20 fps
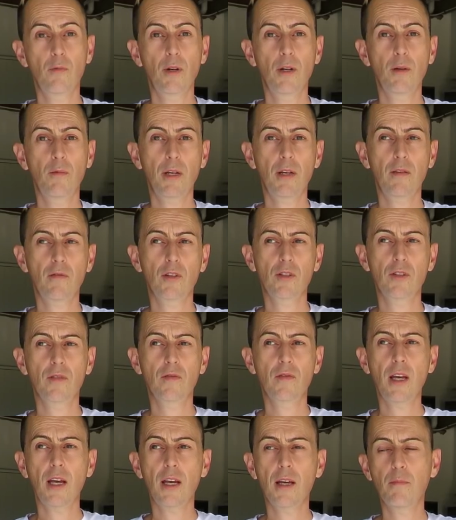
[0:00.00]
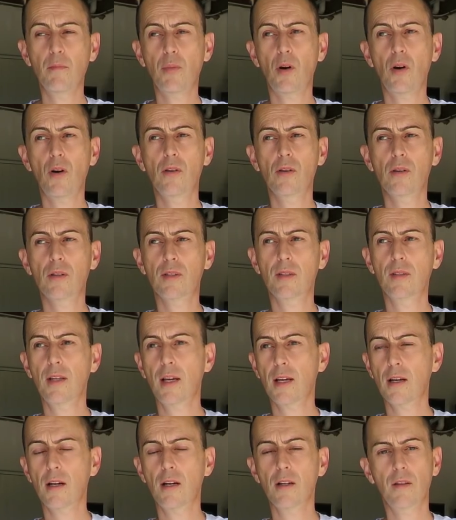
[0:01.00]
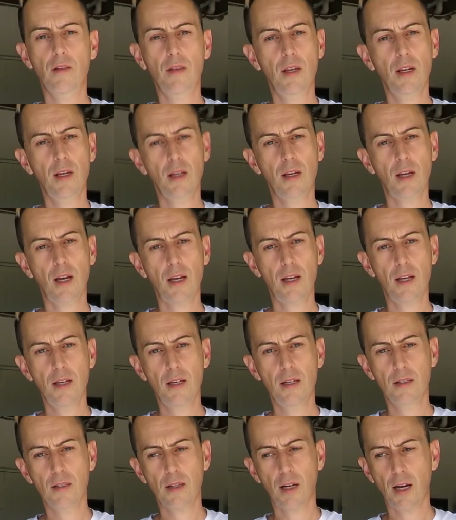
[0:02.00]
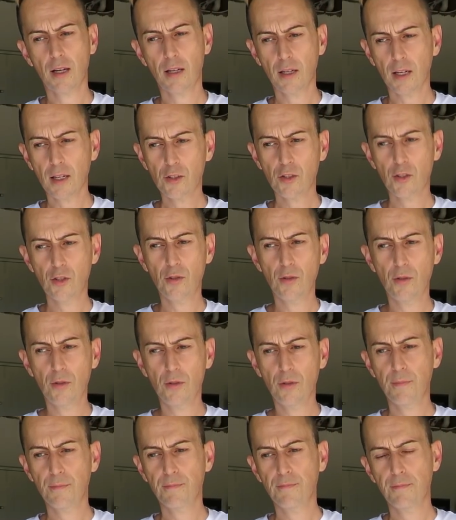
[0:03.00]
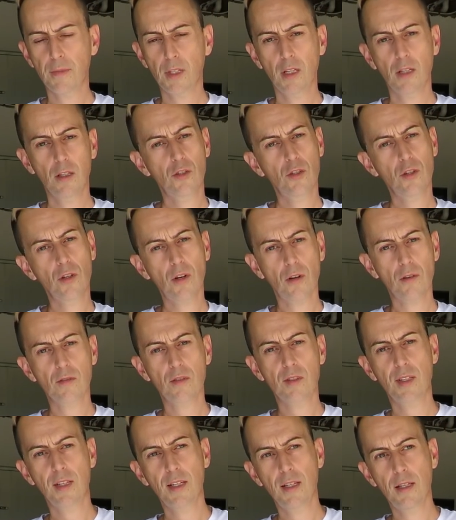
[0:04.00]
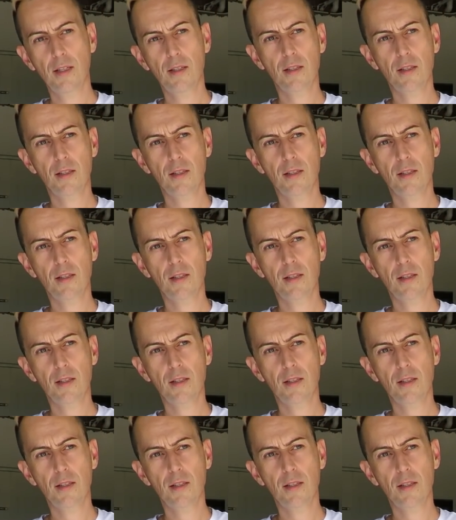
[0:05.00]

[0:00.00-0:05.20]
where we have lots of game parks and that kind of thing, and I'd like to go and see